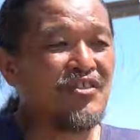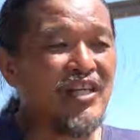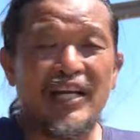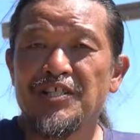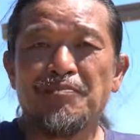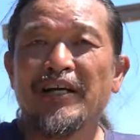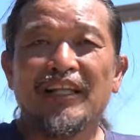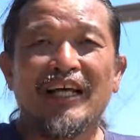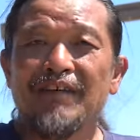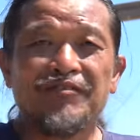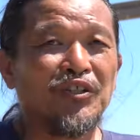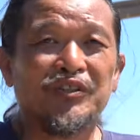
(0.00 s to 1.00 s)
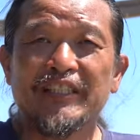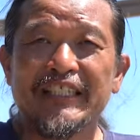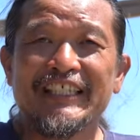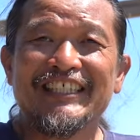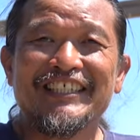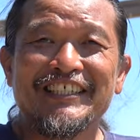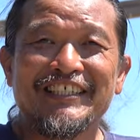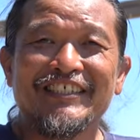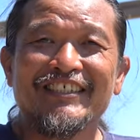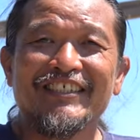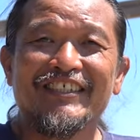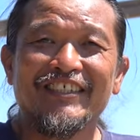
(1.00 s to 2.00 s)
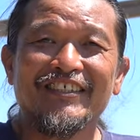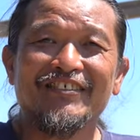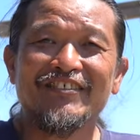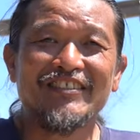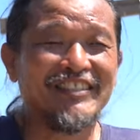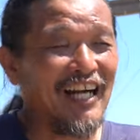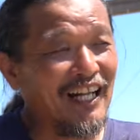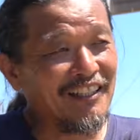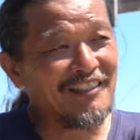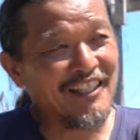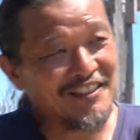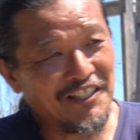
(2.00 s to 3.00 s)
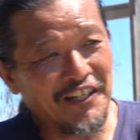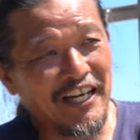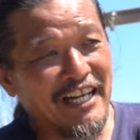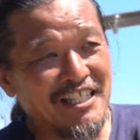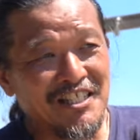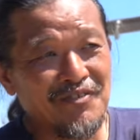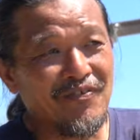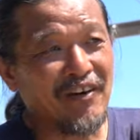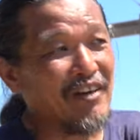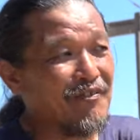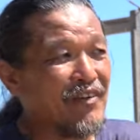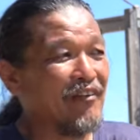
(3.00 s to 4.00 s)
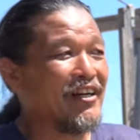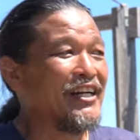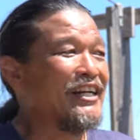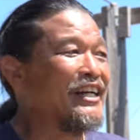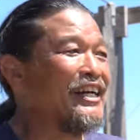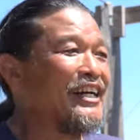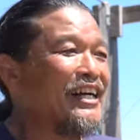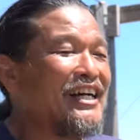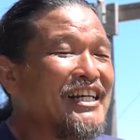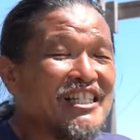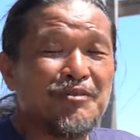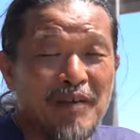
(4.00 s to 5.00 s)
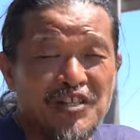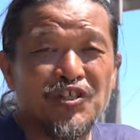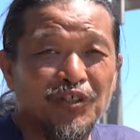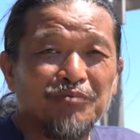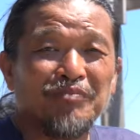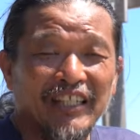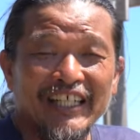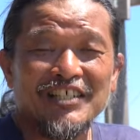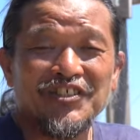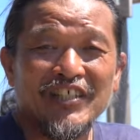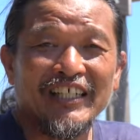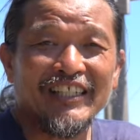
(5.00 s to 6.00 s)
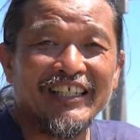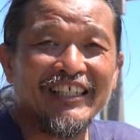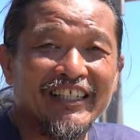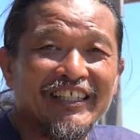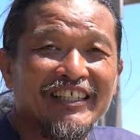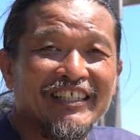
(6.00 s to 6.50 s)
Changed my life totally. You know, Sahara Desert is very, very special place, I think.